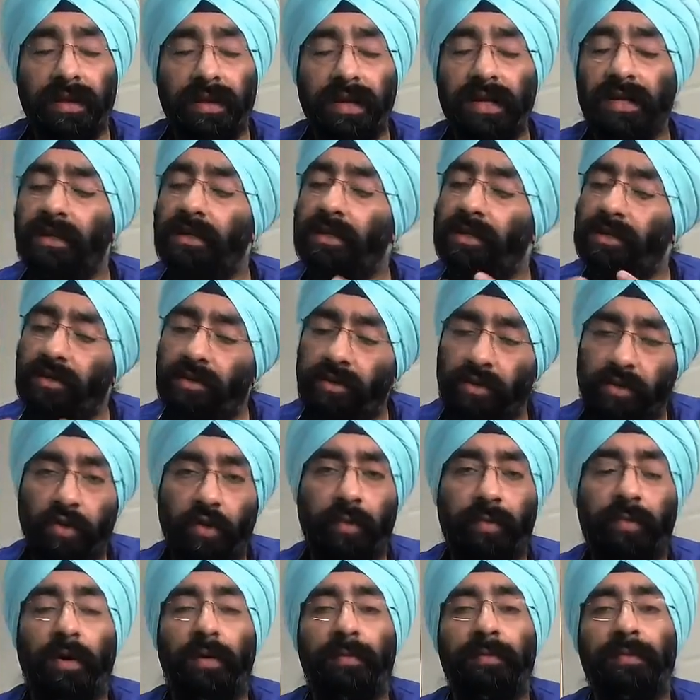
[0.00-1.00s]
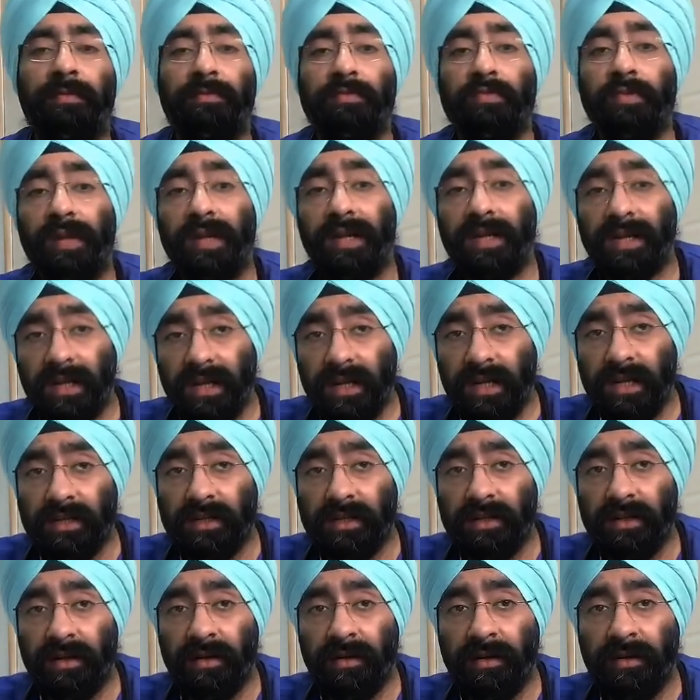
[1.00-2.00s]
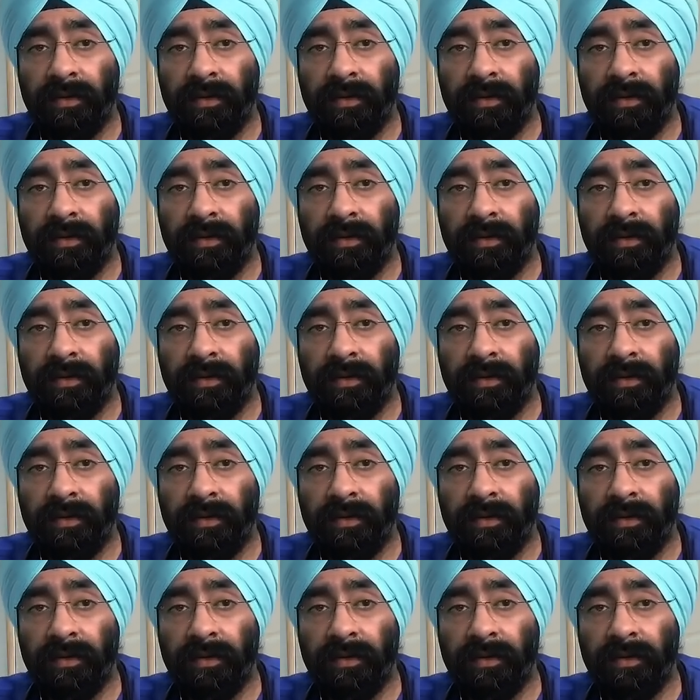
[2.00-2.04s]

place, your problems will increase.